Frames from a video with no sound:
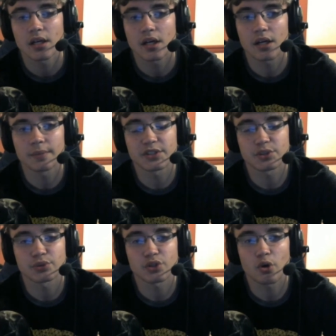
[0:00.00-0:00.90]
Um, this
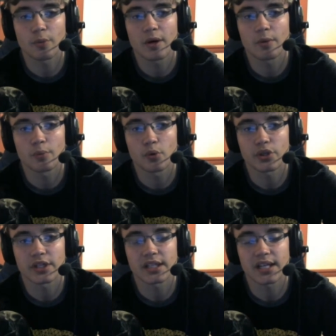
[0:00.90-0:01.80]
was all about
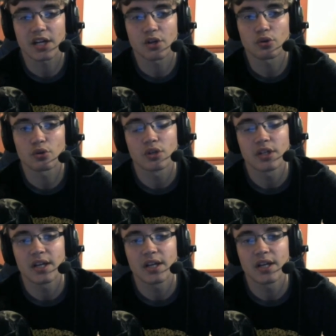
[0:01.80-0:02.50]
Morgan and Carol.